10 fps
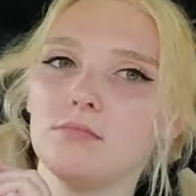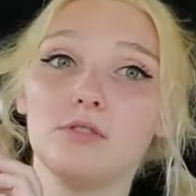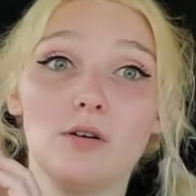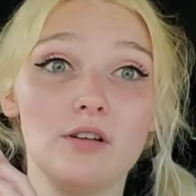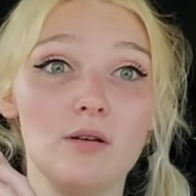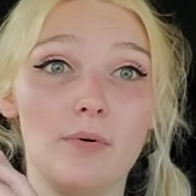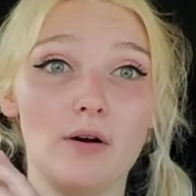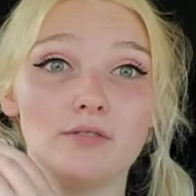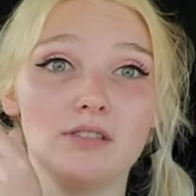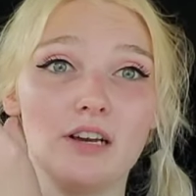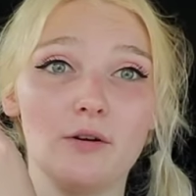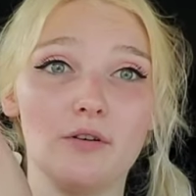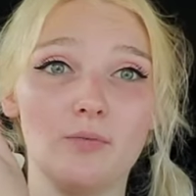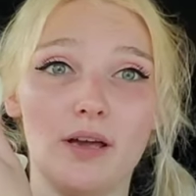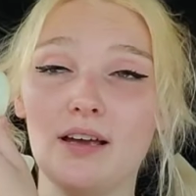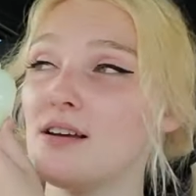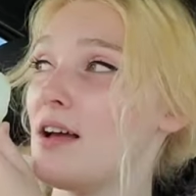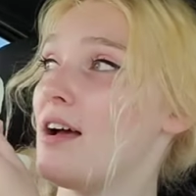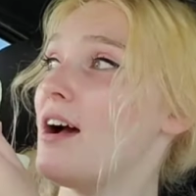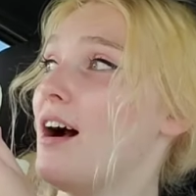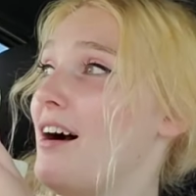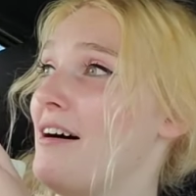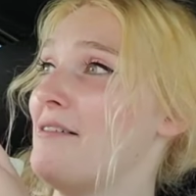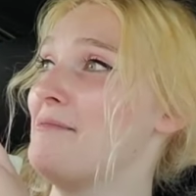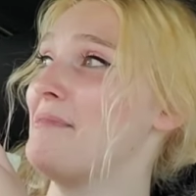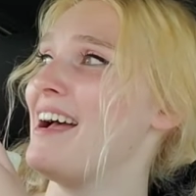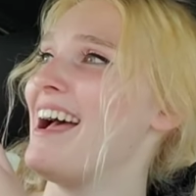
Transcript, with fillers: Tony the Bones is here with me. Um,